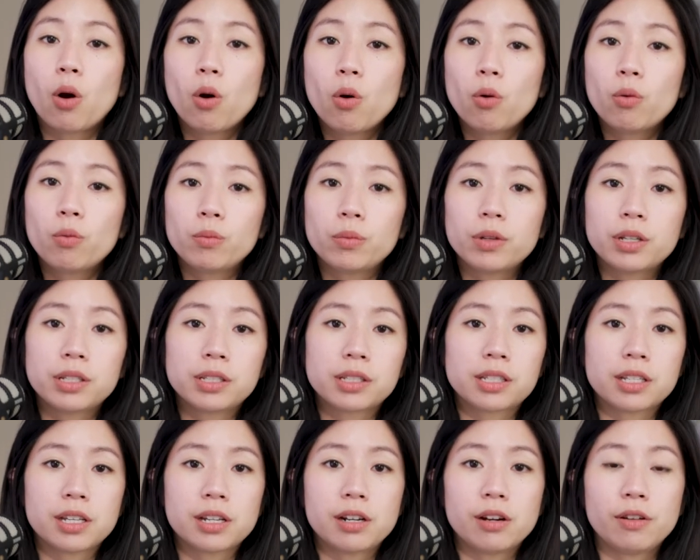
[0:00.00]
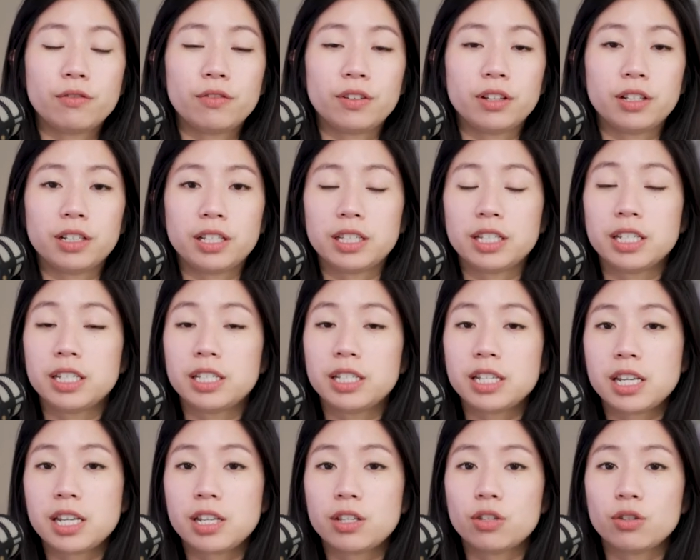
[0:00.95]
home instead of feeling the
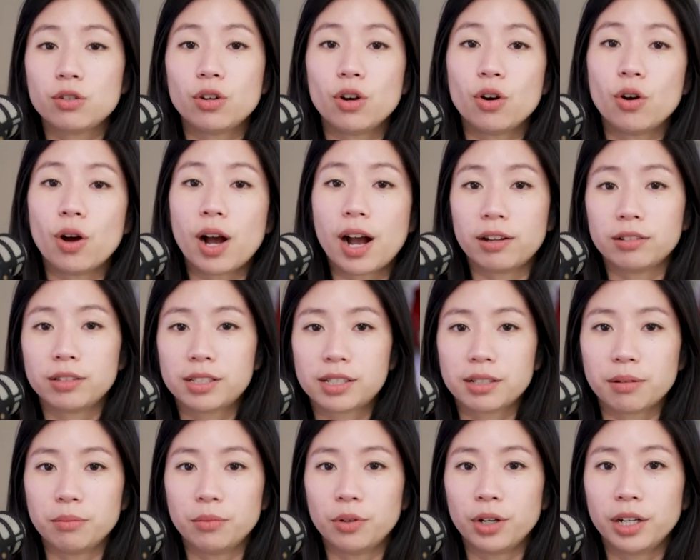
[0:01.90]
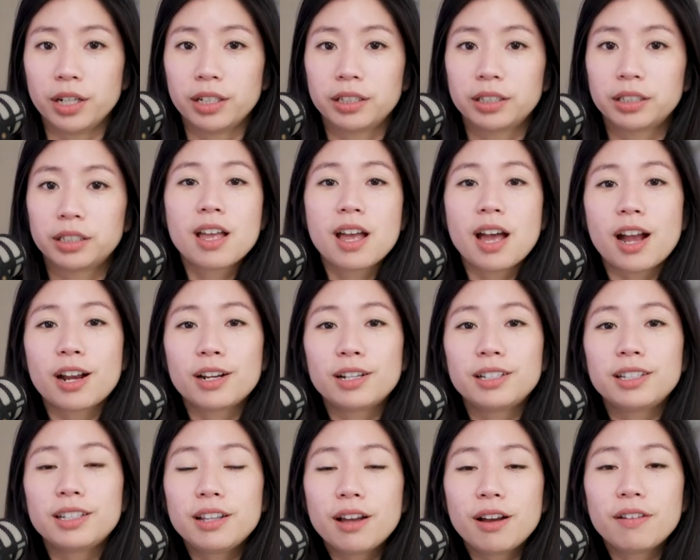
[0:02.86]
need to go out somewhere. I
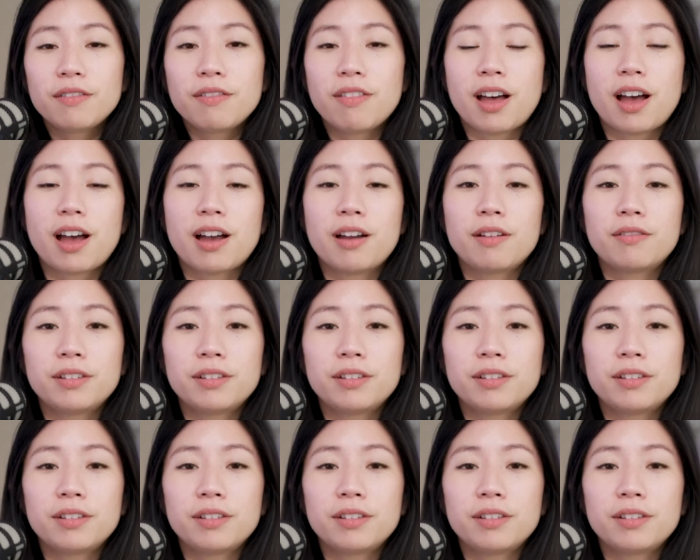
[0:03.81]
love that